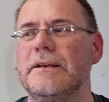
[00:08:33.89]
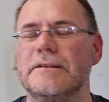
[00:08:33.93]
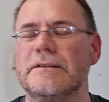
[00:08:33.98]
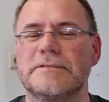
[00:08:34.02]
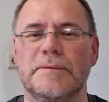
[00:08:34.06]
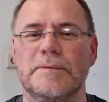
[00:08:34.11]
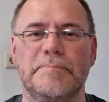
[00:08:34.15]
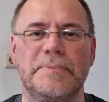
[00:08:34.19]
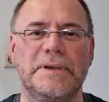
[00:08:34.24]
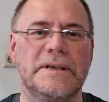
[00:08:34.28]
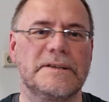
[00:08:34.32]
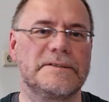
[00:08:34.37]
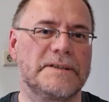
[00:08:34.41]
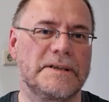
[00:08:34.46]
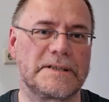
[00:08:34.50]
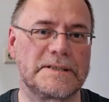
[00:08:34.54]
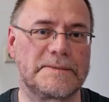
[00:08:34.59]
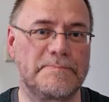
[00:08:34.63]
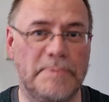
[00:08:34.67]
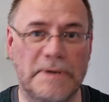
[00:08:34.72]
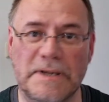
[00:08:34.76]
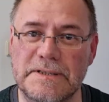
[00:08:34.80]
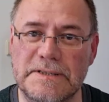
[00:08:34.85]
So be as
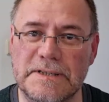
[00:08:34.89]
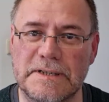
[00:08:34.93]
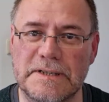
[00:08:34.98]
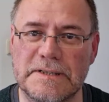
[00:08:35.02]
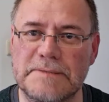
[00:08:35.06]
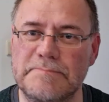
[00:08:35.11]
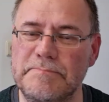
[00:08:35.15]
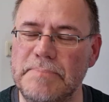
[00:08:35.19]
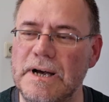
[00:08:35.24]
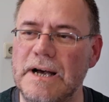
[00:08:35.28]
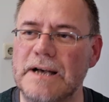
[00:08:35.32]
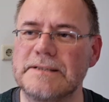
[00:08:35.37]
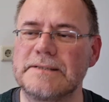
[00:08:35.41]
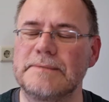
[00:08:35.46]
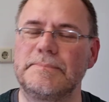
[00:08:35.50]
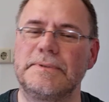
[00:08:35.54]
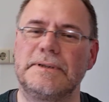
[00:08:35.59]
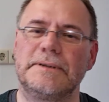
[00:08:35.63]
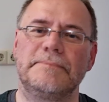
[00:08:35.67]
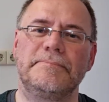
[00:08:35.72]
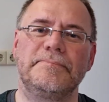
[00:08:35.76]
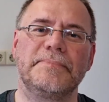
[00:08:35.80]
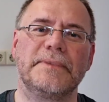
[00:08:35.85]
explicit as
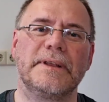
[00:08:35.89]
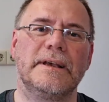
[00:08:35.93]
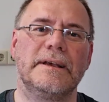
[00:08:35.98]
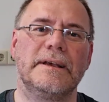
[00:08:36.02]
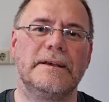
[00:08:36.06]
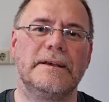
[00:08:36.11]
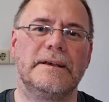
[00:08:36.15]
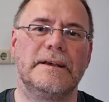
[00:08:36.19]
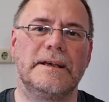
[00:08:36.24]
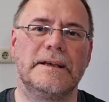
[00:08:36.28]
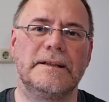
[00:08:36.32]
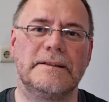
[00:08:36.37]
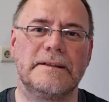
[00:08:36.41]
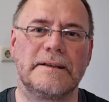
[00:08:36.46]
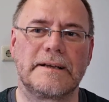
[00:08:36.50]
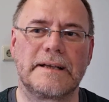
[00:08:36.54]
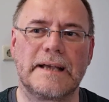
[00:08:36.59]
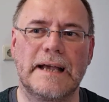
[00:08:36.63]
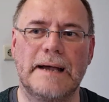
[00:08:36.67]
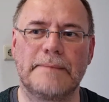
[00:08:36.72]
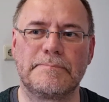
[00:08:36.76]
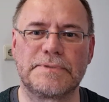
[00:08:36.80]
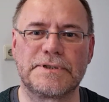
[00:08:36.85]
possible in the
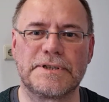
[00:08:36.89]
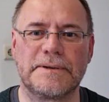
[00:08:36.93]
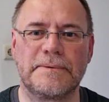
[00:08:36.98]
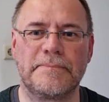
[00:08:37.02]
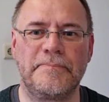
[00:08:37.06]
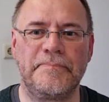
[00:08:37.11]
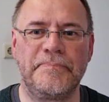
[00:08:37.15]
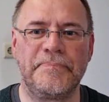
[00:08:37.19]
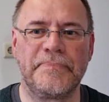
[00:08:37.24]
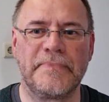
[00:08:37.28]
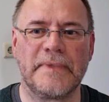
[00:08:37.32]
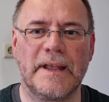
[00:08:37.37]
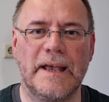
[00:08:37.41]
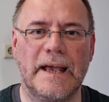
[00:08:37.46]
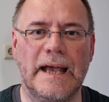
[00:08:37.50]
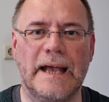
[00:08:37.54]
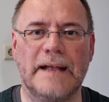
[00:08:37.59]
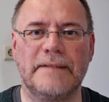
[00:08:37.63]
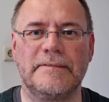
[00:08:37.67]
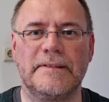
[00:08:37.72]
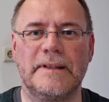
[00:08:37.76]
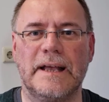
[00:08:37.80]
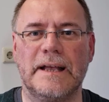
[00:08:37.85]
caption,
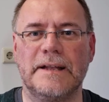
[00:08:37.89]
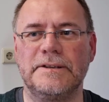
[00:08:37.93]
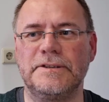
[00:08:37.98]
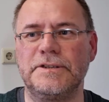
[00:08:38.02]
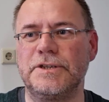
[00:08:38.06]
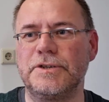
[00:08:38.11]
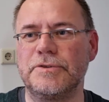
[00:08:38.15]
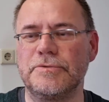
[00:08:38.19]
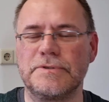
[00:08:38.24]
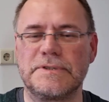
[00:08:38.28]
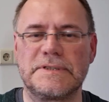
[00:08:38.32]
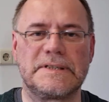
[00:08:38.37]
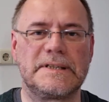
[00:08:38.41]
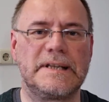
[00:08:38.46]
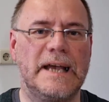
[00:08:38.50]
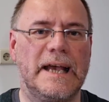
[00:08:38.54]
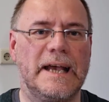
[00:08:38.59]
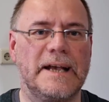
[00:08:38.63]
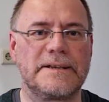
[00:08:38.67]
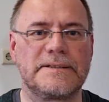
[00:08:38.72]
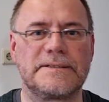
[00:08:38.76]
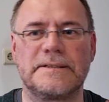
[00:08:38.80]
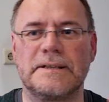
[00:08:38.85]
and then use
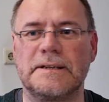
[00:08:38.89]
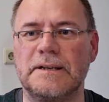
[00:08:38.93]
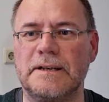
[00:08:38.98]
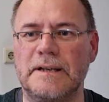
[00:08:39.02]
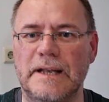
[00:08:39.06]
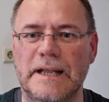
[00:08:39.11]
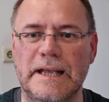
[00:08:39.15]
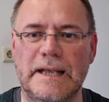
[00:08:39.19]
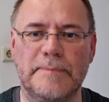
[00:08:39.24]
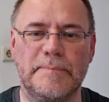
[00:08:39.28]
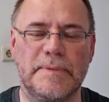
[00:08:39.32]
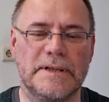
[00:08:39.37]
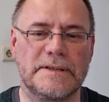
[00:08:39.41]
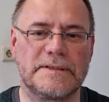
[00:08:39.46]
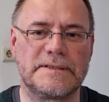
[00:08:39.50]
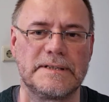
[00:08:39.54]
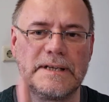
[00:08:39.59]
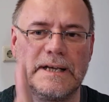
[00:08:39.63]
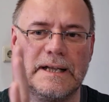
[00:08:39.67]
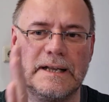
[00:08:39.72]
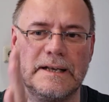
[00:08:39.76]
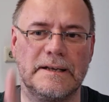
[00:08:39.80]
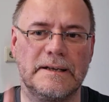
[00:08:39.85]
text and
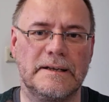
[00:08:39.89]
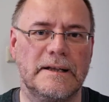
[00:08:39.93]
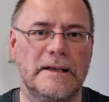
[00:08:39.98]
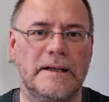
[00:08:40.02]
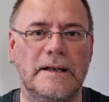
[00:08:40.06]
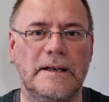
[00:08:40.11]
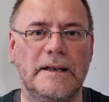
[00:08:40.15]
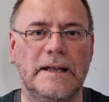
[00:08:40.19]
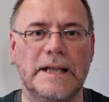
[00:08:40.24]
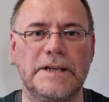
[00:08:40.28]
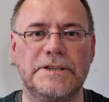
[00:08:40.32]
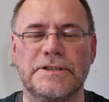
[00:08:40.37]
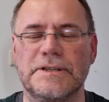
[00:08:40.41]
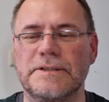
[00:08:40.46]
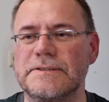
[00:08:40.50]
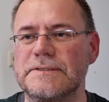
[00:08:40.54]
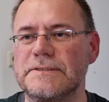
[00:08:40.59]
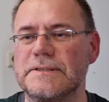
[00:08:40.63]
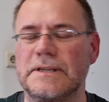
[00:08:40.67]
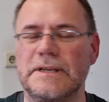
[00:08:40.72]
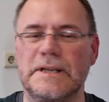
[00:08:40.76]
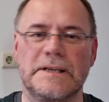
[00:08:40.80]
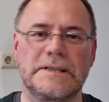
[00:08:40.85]
labels and
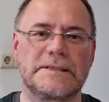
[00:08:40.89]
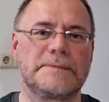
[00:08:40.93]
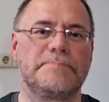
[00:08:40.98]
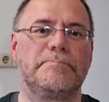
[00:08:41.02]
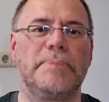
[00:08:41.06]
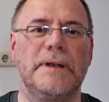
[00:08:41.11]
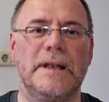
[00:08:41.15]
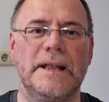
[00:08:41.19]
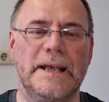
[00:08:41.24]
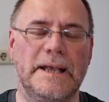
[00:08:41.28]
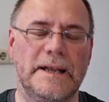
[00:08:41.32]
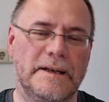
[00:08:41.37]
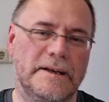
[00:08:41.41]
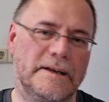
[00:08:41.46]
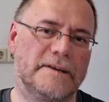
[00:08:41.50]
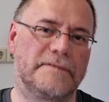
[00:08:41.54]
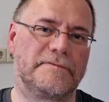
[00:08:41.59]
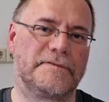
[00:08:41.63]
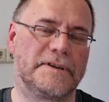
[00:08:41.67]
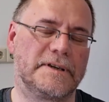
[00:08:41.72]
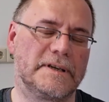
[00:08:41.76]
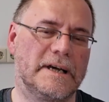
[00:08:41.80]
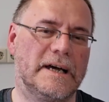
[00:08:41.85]
legends that explain
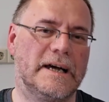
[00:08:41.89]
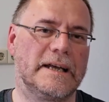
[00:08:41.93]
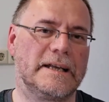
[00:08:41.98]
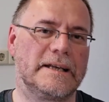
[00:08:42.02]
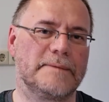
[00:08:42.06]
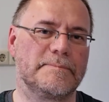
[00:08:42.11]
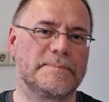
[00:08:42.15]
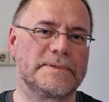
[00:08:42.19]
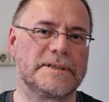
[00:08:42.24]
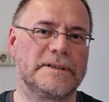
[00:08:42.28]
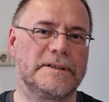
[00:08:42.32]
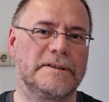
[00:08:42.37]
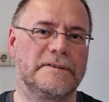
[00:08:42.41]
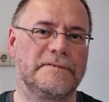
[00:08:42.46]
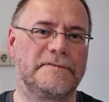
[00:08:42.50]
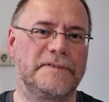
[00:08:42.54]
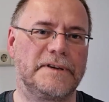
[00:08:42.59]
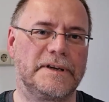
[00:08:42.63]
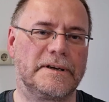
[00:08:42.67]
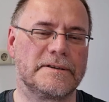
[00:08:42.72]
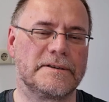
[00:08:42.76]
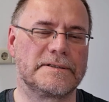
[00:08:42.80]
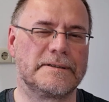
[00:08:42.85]
different items in the
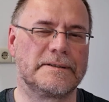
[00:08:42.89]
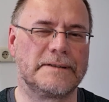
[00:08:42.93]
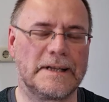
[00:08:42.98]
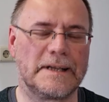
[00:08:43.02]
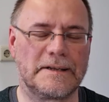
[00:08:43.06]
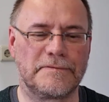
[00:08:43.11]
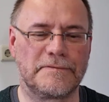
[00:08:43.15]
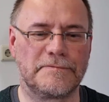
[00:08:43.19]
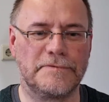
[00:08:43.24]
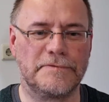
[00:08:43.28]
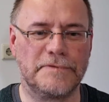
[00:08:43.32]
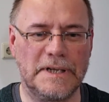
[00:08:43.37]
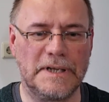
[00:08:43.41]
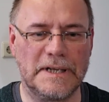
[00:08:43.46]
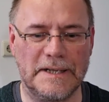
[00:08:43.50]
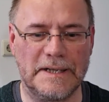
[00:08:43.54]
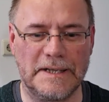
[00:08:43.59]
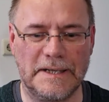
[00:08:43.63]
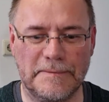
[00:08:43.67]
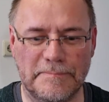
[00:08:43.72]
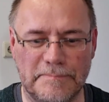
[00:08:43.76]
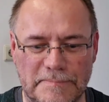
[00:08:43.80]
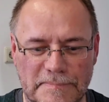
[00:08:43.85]
figure, so that
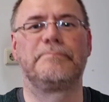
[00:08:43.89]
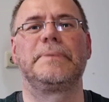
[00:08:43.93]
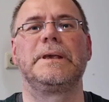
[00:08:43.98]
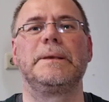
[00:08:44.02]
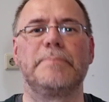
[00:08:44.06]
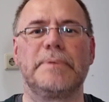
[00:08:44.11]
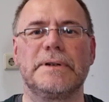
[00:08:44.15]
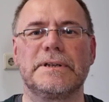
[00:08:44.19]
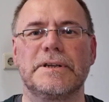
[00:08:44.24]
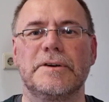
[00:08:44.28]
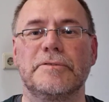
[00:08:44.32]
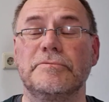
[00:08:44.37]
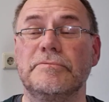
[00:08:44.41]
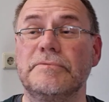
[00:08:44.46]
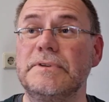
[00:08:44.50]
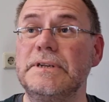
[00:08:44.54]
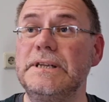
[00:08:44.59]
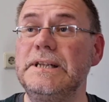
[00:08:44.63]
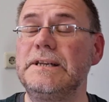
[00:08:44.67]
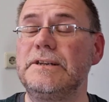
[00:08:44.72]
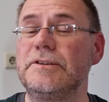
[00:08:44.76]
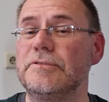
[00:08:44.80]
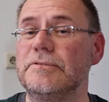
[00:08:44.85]
really people don't
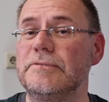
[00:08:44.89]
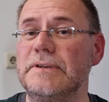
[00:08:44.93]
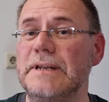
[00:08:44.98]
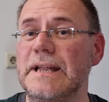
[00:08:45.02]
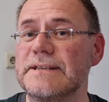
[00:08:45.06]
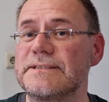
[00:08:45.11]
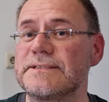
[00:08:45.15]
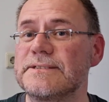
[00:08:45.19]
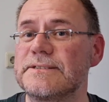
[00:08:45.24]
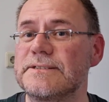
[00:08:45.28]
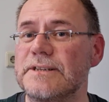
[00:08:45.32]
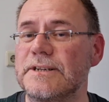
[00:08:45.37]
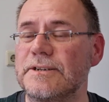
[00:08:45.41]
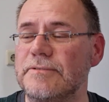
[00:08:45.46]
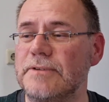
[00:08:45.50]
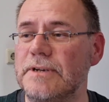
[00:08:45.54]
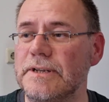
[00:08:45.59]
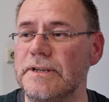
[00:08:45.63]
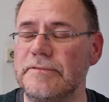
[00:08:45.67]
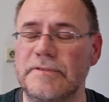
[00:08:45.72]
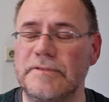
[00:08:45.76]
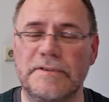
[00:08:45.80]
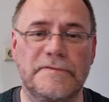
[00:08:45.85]
need to
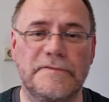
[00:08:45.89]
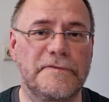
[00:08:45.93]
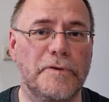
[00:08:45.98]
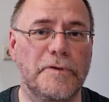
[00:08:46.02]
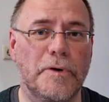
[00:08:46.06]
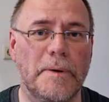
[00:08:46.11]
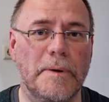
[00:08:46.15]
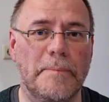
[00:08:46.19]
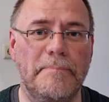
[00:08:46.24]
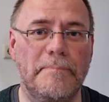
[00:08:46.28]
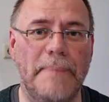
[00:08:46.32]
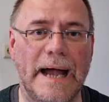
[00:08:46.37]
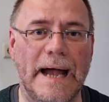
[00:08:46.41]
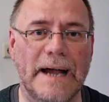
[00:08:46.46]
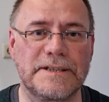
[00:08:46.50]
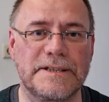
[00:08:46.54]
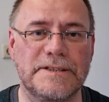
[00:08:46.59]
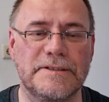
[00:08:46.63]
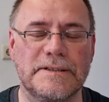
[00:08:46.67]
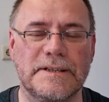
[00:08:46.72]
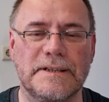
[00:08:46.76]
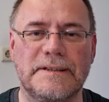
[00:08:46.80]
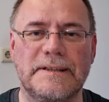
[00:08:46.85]
necessarily refer back
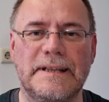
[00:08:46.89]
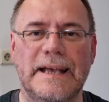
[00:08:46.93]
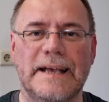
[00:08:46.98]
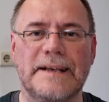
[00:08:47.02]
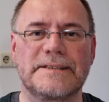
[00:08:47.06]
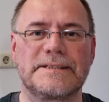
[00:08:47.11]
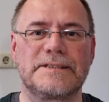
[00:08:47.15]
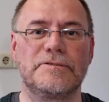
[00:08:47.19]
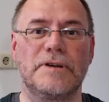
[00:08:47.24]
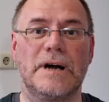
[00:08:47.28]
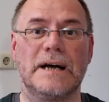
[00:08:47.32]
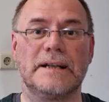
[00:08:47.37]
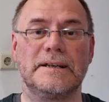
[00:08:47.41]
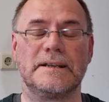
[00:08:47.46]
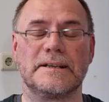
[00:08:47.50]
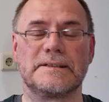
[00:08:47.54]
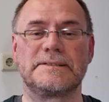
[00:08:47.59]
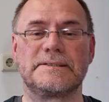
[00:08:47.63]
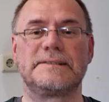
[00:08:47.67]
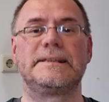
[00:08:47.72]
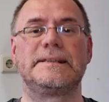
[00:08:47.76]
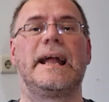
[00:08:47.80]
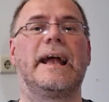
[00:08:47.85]
to the text to
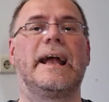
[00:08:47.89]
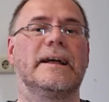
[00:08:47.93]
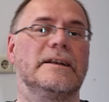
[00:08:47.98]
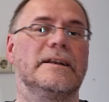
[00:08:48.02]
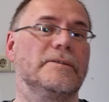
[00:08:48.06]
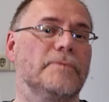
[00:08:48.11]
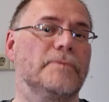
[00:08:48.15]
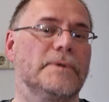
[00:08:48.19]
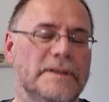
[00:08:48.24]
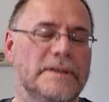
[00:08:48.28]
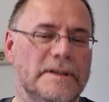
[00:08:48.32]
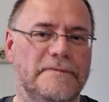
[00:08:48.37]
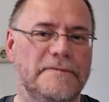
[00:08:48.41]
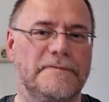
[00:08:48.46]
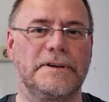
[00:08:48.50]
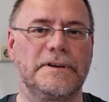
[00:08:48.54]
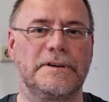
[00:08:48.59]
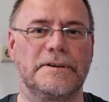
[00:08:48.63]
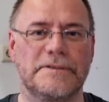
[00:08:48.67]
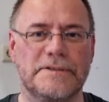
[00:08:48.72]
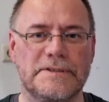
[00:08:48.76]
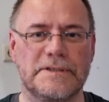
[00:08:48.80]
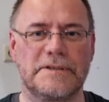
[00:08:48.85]
understand what that
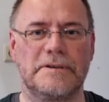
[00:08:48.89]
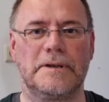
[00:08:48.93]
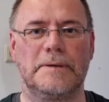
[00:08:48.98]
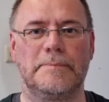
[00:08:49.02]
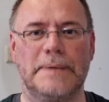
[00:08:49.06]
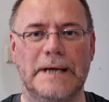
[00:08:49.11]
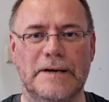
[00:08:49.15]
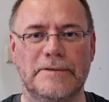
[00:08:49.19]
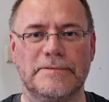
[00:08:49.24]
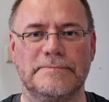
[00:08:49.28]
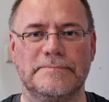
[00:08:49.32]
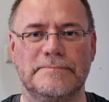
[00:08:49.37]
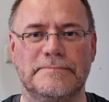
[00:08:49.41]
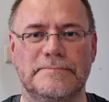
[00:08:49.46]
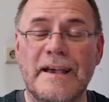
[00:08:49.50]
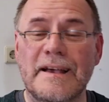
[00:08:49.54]
figure is all about.